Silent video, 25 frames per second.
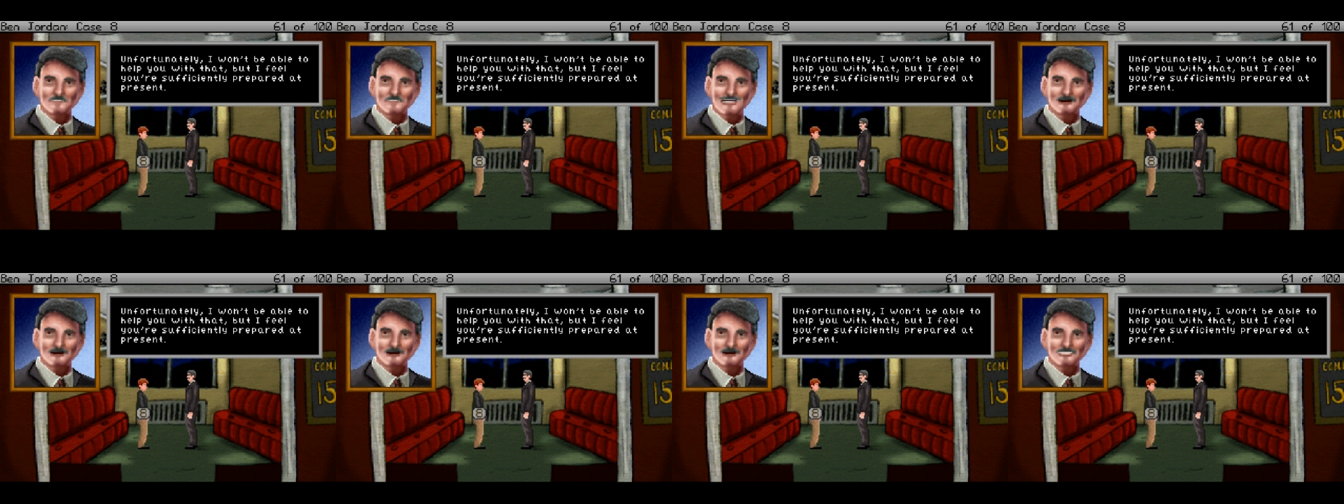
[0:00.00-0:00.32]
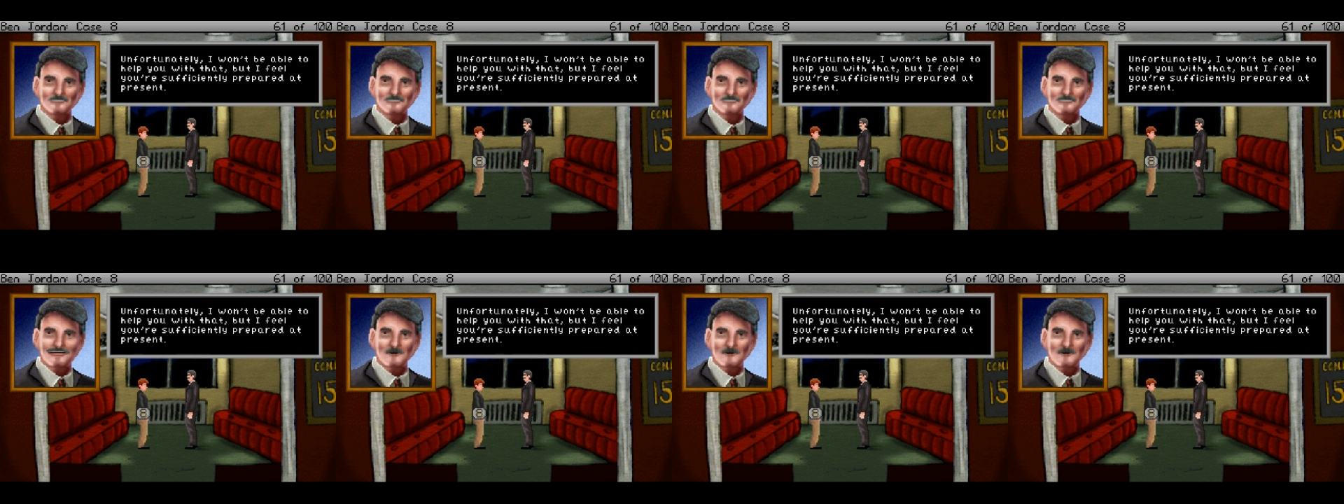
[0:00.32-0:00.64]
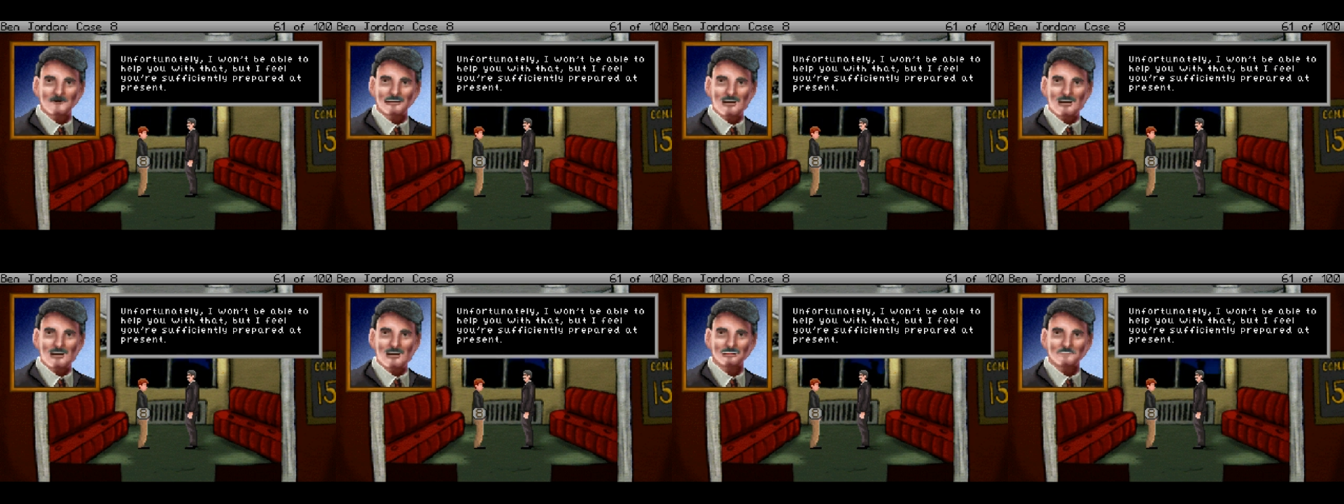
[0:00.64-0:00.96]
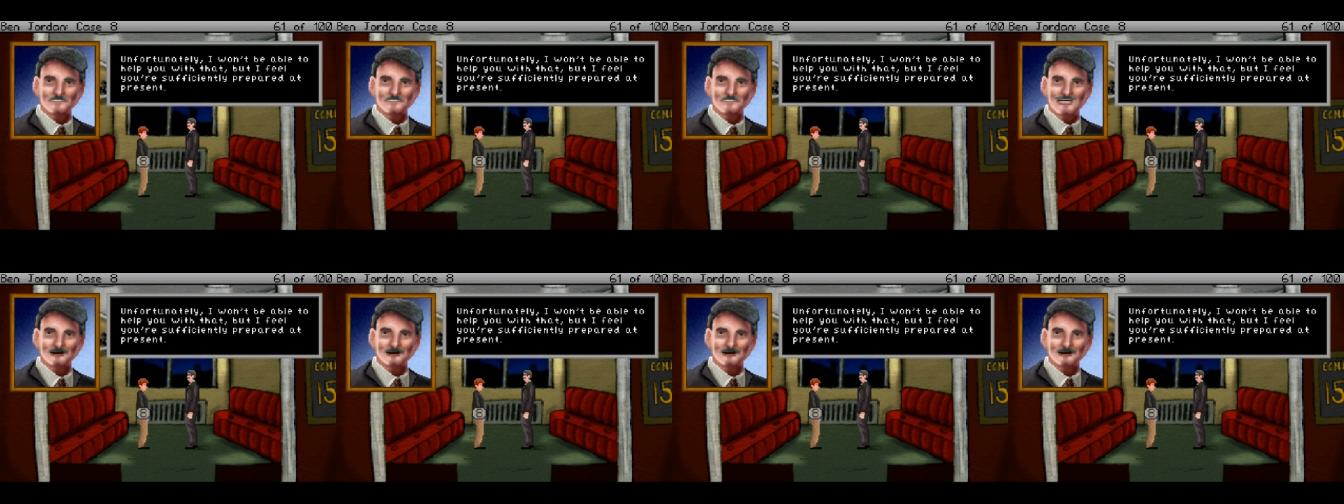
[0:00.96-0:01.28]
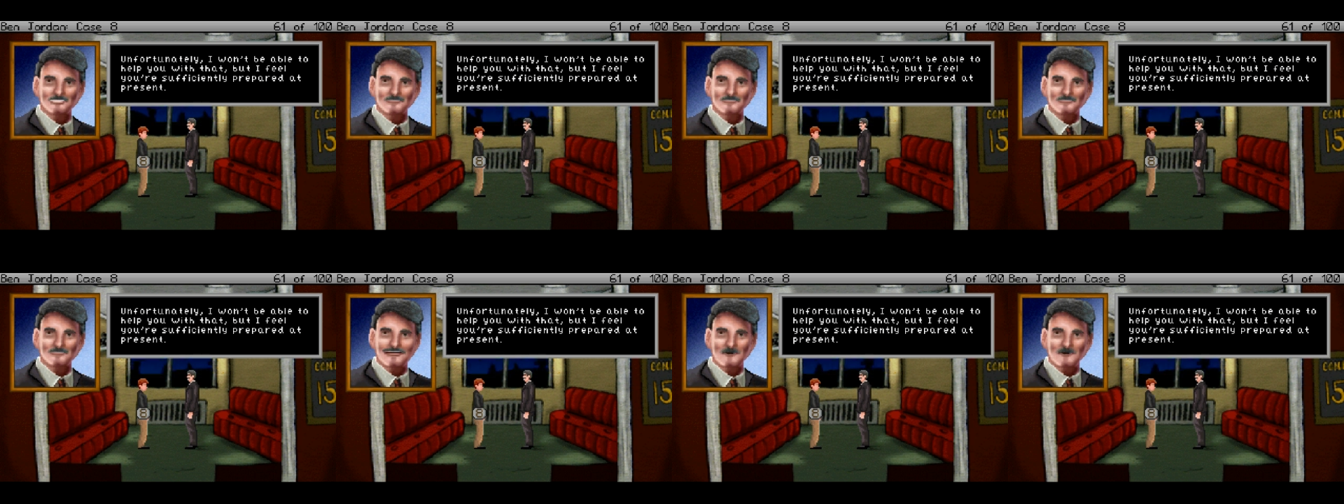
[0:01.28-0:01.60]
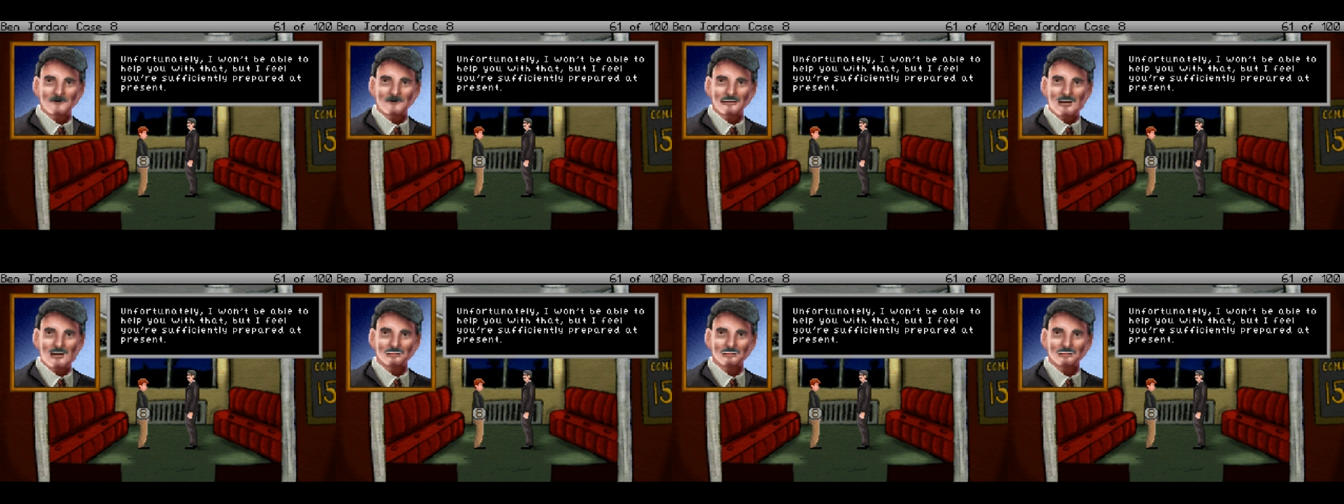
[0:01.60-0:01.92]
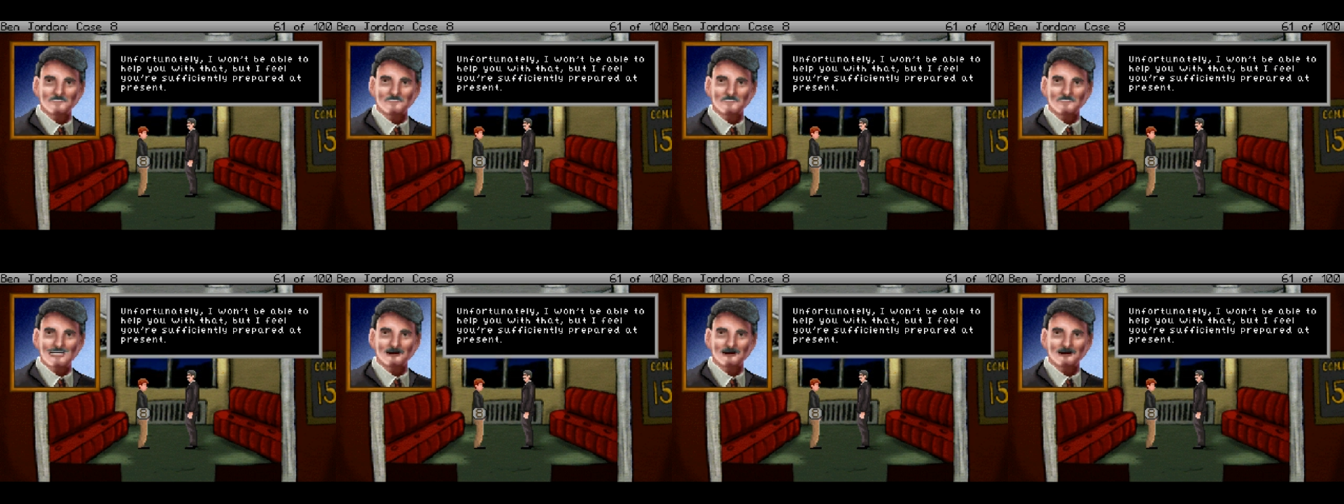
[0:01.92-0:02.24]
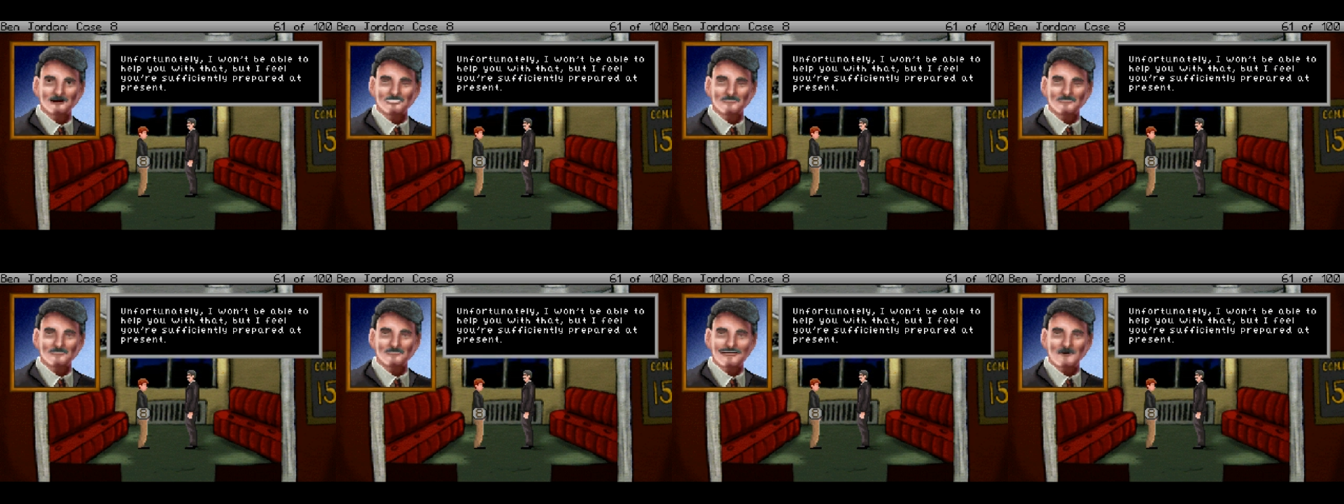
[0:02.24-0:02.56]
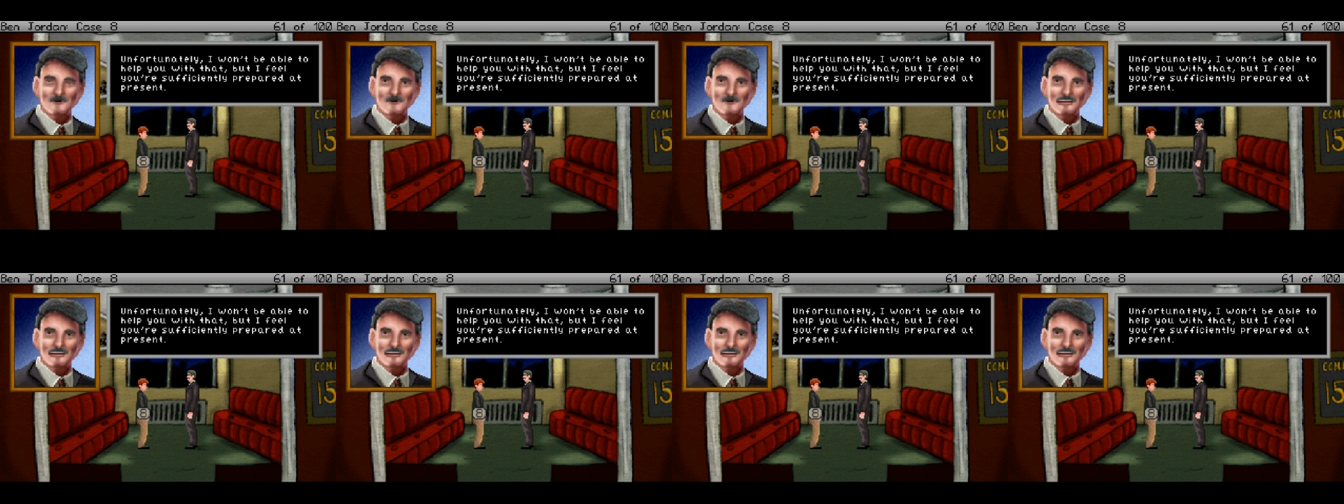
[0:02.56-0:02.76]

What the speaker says: but I feel you're sufficiently prepared at the present.